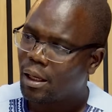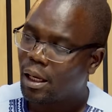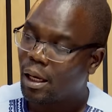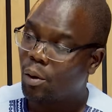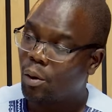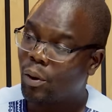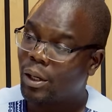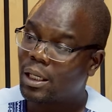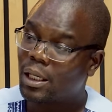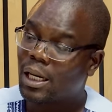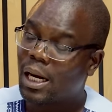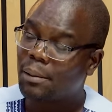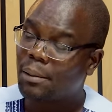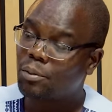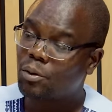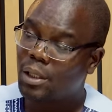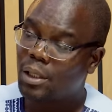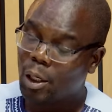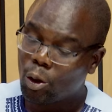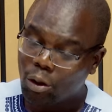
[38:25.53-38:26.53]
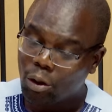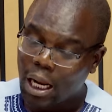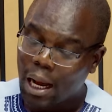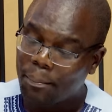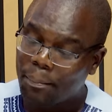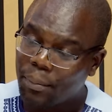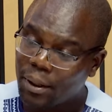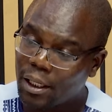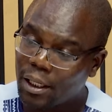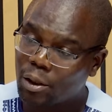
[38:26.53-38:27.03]
to
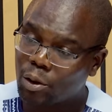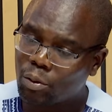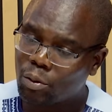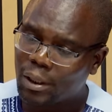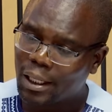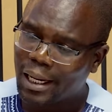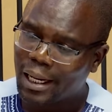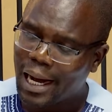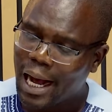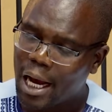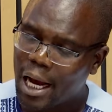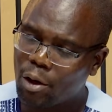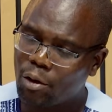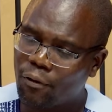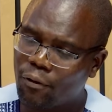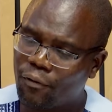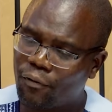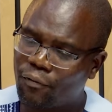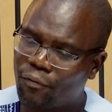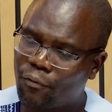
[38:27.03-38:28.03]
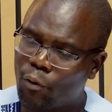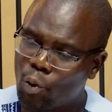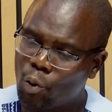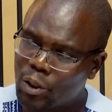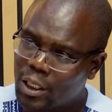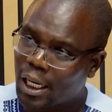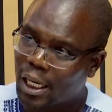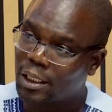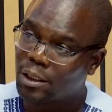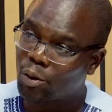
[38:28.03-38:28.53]
the kind of
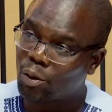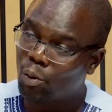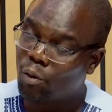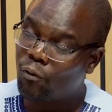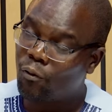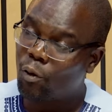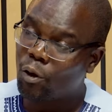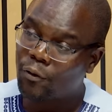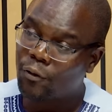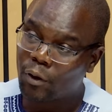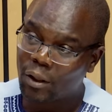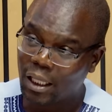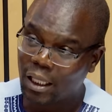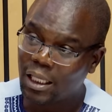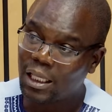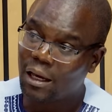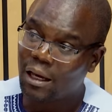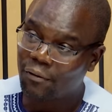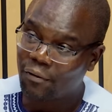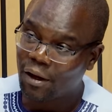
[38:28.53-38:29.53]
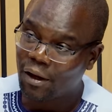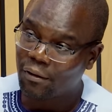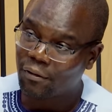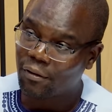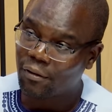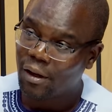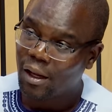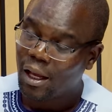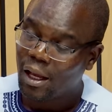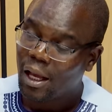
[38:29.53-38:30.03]
voters who vote for the
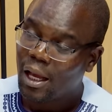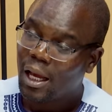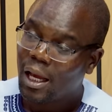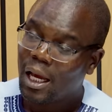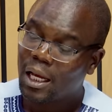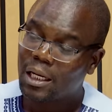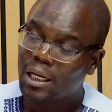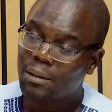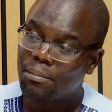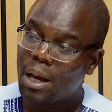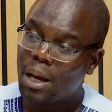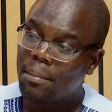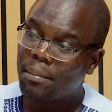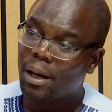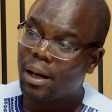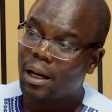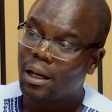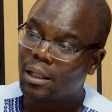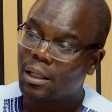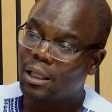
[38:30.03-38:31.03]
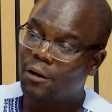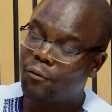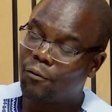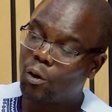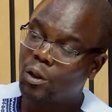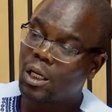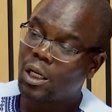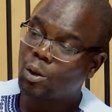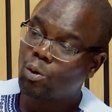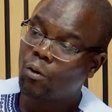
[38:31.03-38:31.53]
EFF. And remember, the
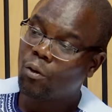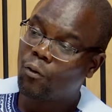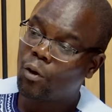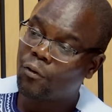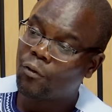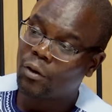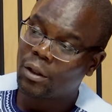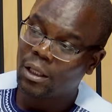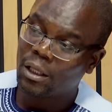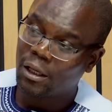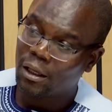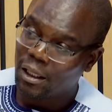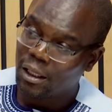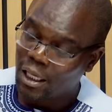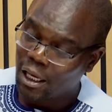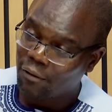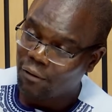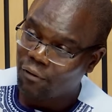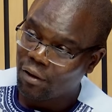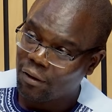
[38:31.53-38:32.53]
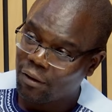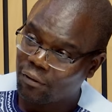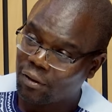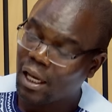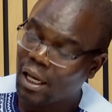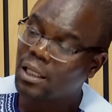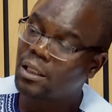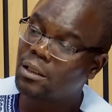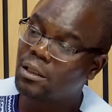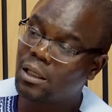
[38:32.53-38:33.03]
voters who vote for the EFF,
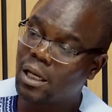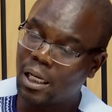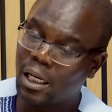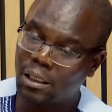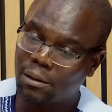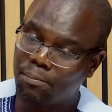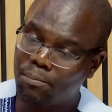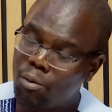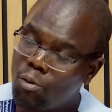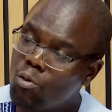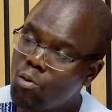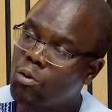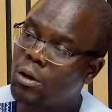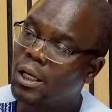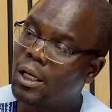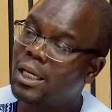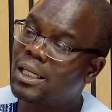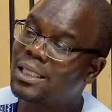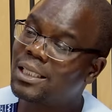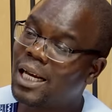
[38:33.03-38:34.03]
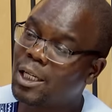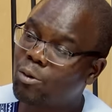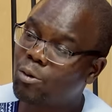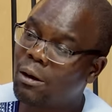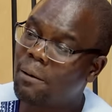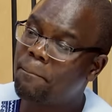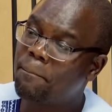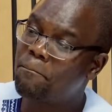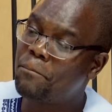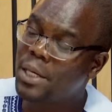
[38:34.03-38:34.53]
that pool is
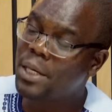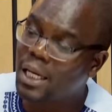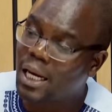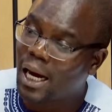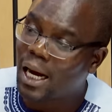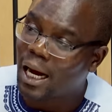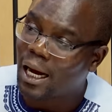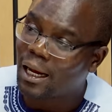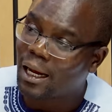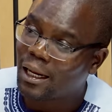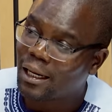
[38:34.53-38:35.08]
actually bigger